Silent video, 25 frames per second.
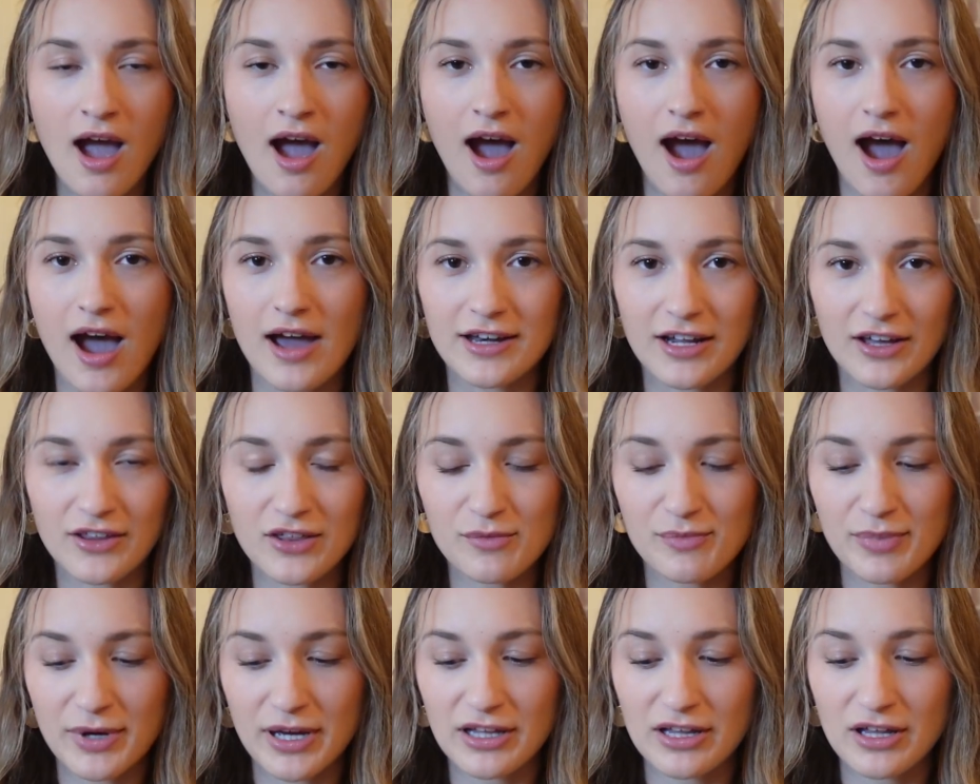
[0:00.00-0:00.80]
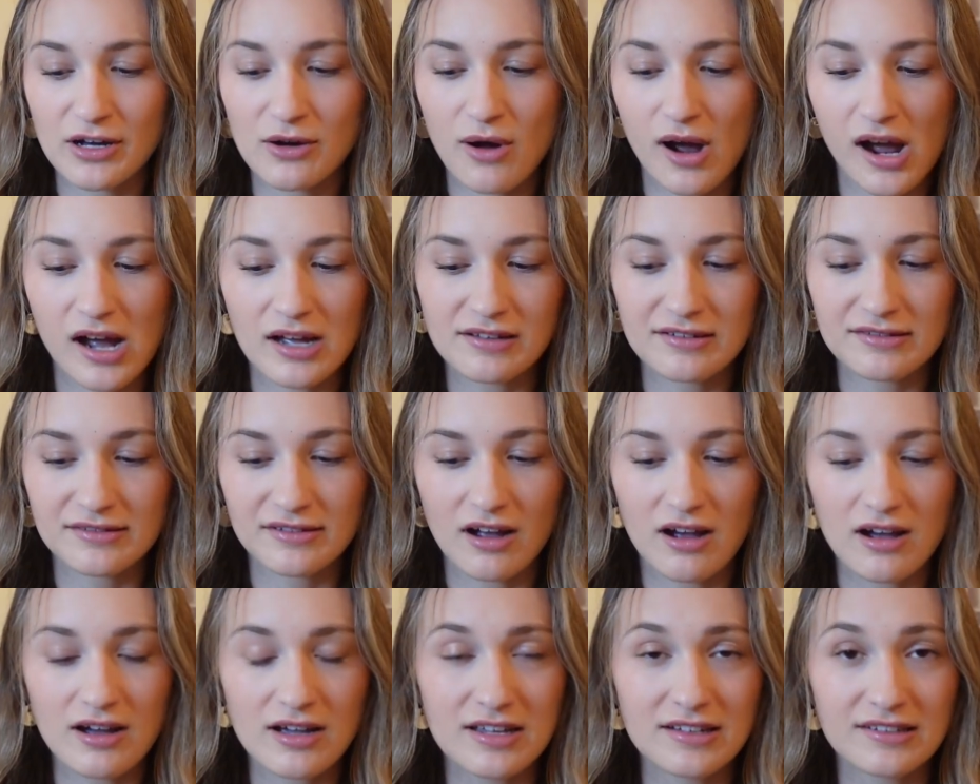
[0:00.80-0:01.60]
Another pillow I
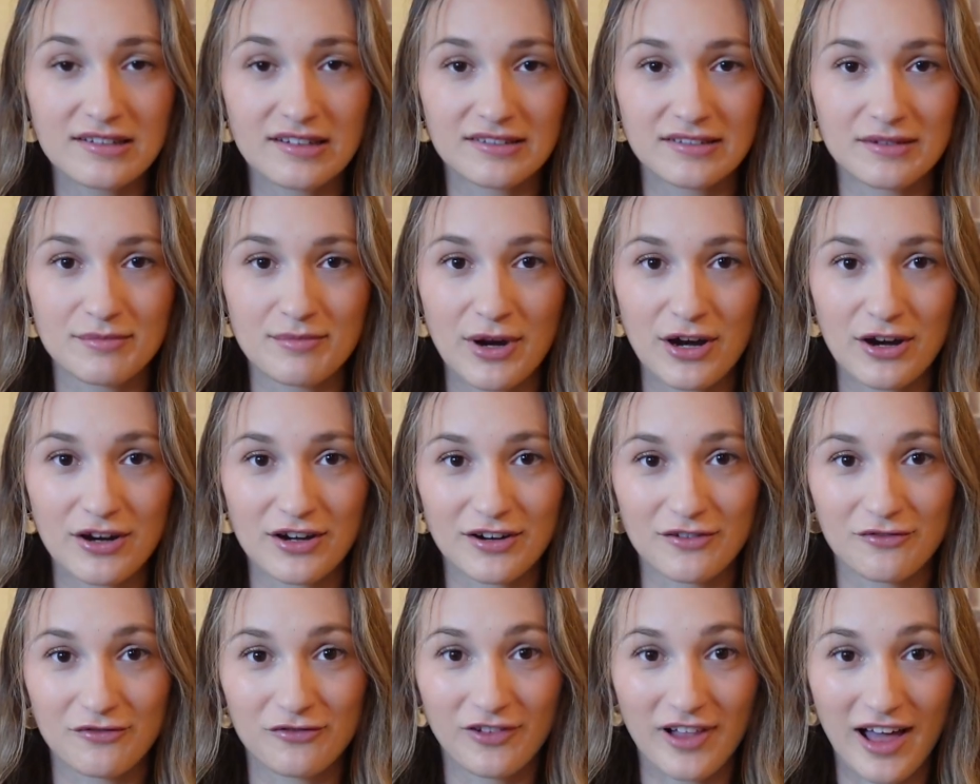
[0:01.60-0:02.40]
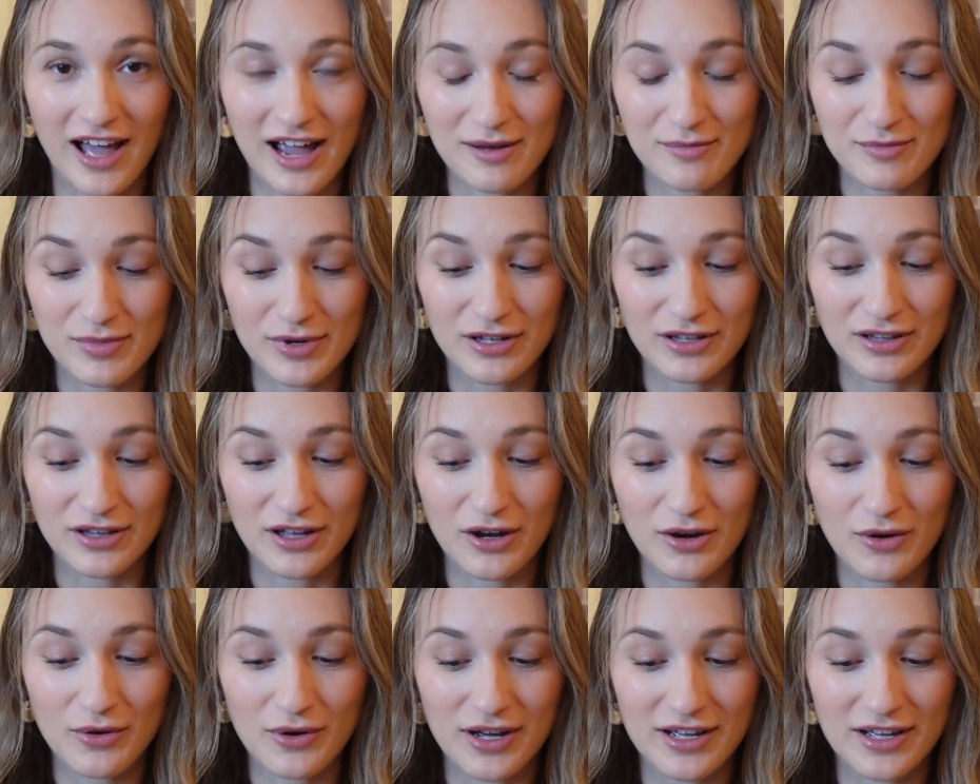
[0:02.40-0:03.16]
saw is this American flag pillow.